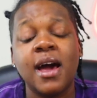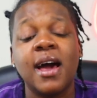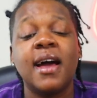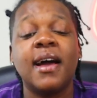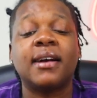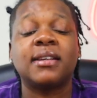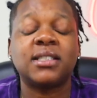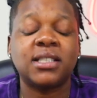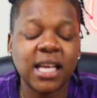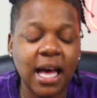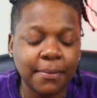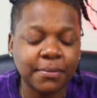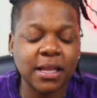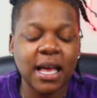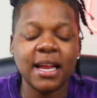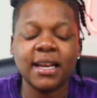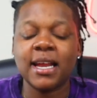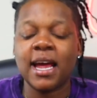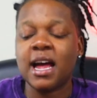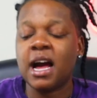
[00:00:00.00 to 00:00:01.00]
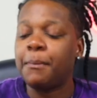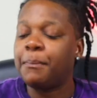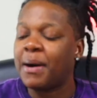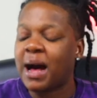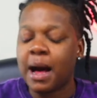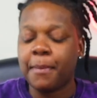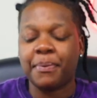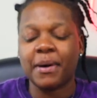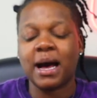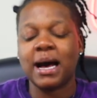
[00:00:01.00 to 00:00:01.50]
Except that damn
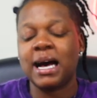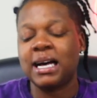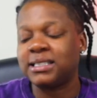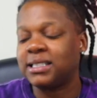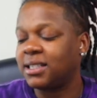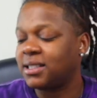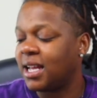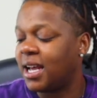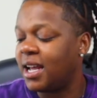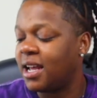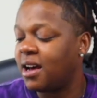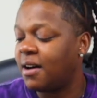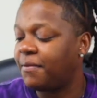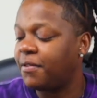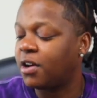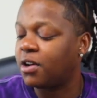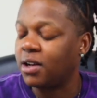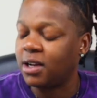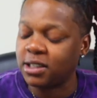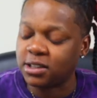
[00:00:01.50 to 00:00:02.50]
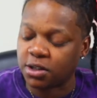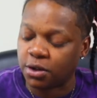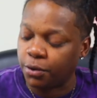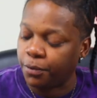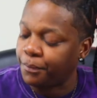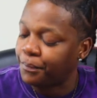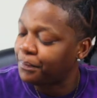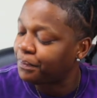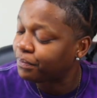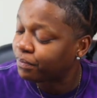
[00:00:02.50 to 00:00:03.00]
Popeyes at that health school.